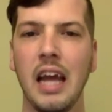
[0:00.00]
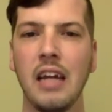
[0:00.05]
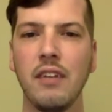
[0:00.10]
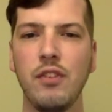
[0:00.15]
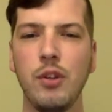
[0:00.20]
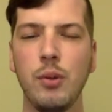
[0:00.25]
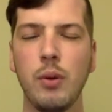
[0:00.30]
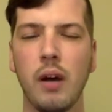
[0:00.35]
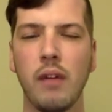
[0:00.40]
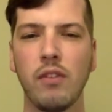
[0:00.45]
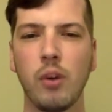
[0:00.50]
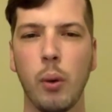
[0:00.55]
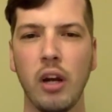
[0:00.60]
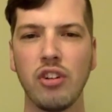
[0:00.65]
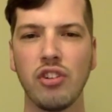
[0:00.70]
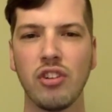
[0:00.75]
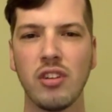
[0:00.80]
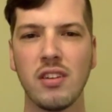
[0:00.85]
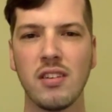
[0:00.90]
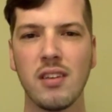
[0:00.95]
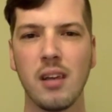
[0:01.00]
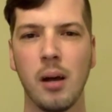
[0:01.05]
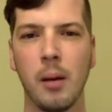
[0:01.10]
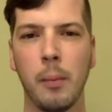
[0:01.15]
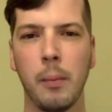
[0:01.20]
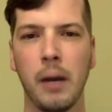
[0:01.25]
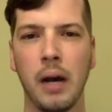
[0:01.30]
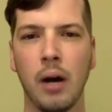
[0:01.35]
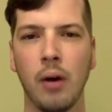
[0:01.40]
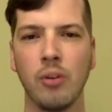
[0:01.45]
And if you have questions
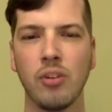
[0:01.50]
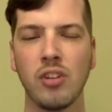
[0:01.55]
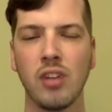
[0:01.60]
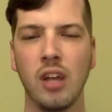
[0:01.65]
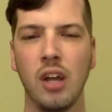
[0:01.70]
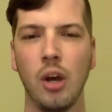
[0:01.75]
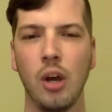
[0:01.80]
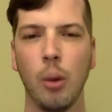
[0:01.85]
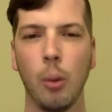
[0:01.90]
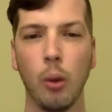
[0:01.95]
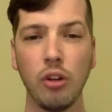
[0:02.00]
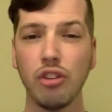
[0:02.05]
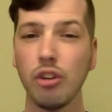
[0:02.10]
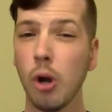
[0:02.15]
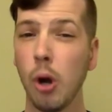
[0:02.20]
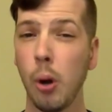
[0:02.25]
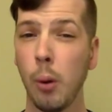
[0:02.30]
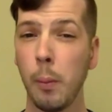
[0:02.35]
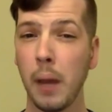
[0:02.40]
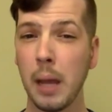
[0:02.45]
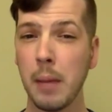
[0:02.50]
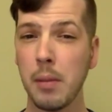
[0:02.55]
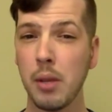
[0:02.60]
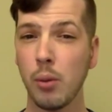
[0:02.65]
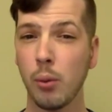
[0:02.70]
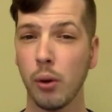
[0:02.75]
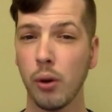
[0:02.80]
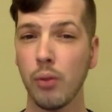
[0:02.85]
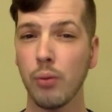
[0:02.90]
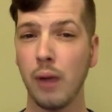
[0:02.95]
about what your home might
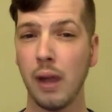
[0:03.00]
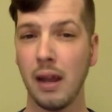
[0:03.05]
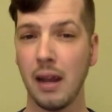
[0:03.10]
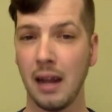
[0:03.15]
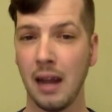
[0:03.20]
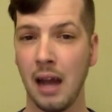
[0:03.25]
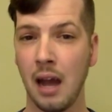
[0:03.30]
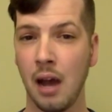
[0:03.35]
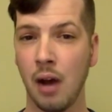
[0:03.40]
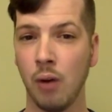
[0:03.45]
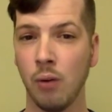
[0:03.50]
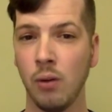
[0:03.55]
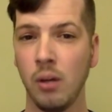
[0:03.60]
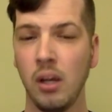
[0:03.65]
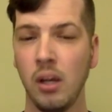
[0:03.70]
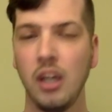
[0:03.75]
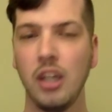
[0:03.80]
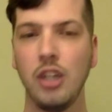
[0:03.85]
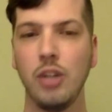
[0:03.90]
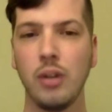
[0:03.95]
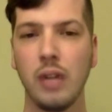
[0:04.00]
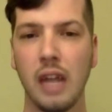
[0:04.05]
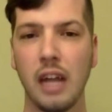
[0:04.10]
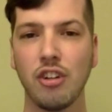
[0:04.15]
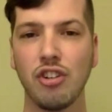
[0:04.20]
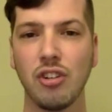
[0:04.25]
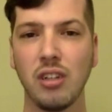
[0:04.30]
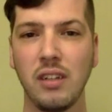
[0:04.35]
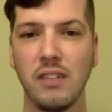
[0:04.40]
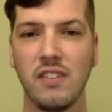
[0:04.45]
be worth right now, you can
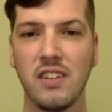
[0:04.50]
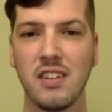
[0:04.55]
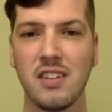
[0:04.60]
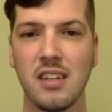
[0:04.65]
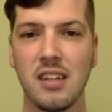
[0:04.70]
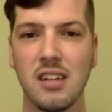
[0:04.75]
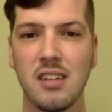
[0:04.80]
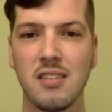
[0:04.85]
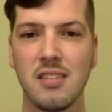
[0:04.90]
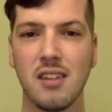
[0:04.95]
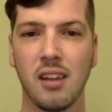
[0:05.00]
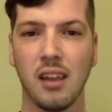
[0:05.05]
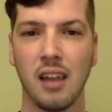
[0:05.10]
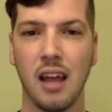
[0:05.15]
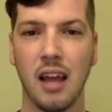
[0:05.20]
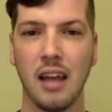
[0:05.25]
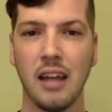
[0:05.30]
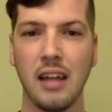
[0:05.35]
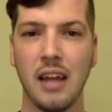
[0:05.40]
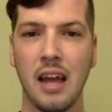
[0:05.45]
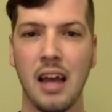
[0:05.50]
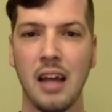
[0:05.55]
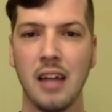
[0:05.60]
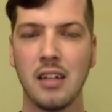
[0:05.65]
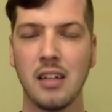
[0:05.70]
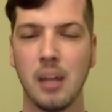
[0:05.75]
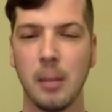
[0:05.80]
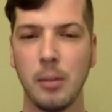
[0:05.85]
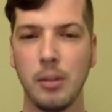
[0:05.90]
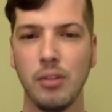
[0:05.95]
actually visit us online
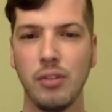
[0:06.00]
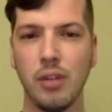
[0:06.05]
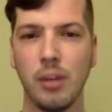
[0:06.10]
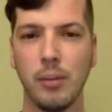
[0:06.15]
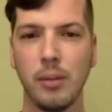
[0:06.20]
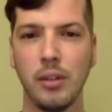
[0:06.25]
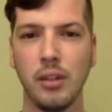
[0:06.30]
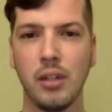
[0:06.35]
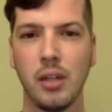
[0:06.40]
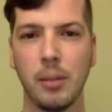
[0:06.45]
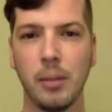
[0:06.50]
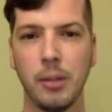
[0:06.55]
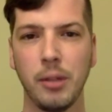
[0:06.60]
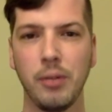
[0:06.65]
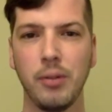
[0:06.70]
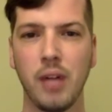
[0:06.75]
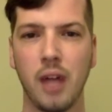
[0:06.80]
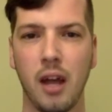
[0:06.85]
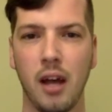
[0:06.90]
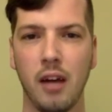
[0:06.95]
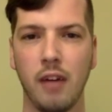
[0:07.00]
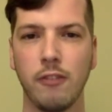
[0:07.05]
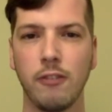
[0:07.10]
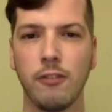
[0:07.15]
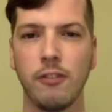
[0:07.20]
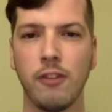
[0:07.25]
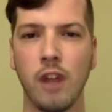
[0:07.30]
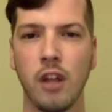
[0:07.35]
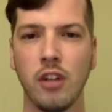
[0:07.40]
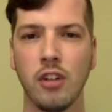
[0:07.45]
at
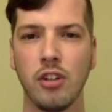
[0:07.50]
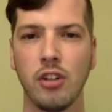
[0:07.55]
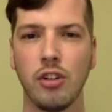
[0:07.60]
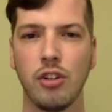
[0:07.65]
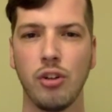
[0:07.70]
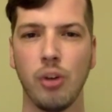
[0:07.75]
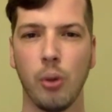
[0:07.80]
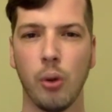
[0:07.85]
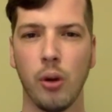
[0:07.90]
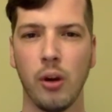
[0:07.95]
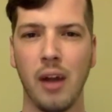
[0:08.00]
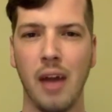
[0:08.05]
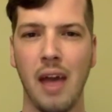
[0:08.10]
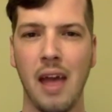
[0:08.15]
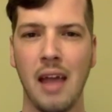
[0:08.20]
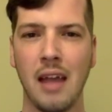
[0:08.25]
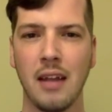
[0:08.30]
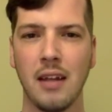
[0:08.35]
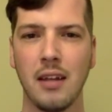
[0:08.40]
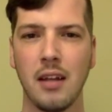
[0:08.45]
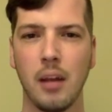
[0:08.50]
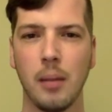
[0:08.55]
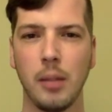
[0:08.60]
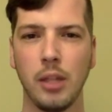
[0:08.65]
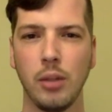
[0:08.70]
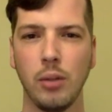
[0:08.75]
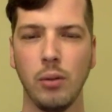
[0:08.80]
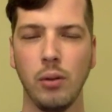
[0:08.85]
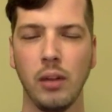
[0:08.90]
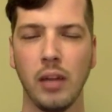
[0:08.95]

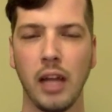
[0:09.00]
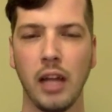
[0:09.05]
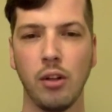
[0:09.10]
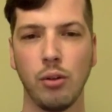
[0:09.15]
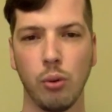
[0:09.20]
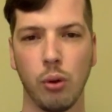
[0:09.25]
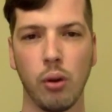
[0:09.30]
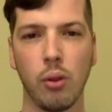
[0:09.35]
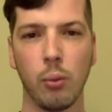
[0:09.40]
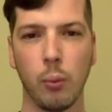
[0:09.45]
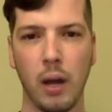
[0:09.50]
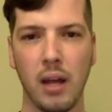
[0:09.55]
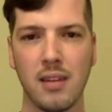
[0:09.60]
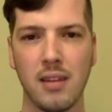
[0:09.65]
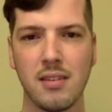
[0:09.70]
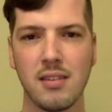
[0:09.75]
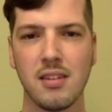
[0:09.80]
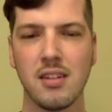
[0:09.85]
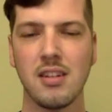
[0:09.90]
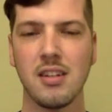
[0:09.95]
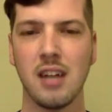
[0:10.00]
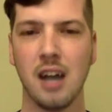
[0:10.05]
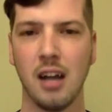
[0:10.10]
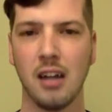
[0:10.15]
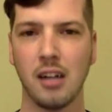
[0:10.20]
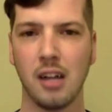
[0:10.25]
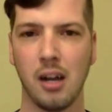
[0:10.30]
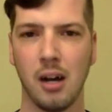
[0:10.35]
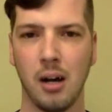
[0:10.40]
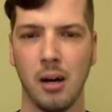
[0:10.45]
www.FrontDoorNW, like
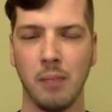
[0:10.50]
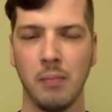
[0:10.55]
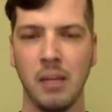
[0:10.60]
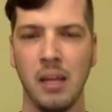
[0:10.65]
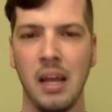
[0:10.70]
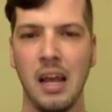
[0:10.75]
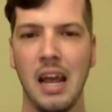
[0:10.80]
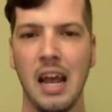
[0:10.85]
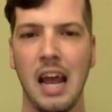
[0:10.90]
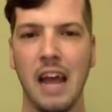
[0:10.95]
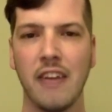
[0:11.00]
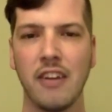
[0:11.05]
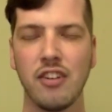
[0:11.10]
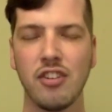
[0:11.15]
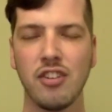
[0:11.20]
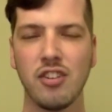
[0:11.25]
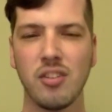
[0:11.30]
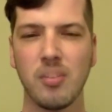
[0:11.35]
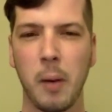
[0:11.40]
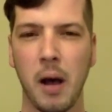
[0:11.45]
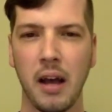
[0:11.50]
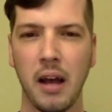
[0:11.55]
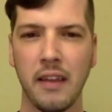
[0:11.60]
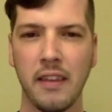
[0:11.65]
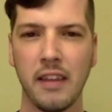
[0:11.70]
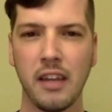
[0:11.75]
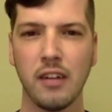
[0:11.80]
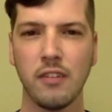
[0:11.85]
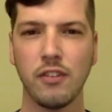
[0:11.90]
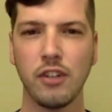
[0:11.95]
Northwest.com, and there's a spot
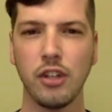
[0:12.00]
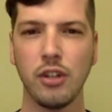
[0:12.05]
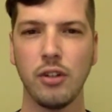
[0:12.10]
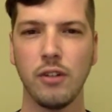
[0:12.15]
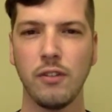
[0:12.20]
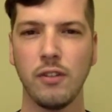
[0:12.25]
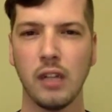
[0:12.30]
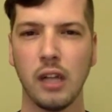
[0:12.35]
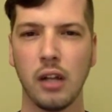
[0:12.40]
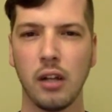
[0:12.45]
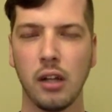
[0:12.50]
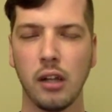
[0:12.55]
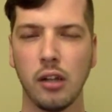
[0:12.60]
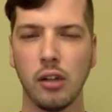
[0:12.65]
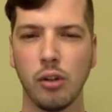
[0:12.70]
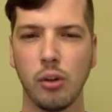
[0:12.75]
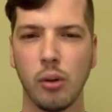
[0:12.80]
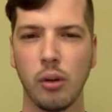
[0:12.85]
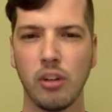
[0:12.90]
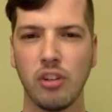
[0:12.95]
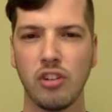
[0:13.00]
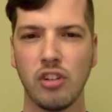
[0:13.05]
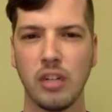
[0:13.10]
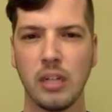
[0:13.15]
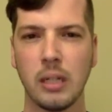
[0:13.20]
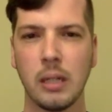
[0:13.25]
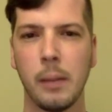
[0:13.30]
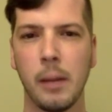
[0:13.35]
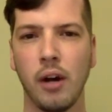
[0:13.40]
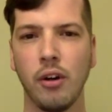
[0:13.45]
in there for you to fill out a little
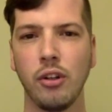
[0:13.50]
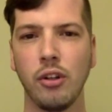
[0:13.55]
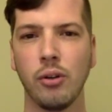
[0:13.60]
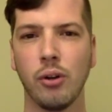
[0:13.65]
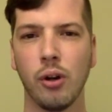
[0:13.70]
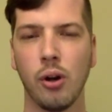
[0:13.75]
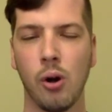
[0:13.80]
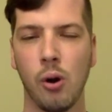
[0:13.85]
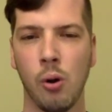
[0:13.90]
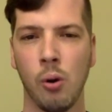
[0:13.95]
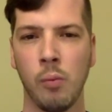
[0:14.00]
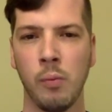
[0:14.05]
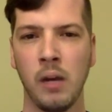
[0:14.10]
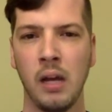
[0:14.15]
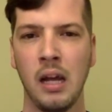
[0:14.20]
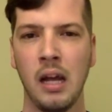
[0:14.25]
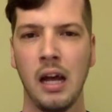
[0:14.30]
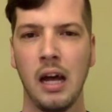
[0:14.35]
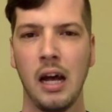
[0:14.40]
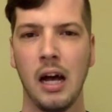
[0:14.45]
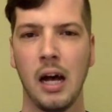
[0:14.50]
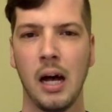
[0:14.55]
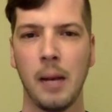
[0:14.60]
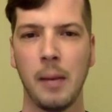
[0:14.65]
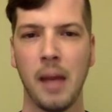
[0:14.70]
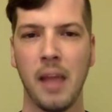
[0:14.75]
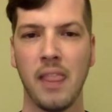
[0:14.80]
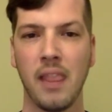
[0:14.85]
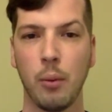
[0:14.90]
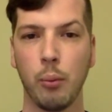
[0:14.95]
questionnaire about your home, and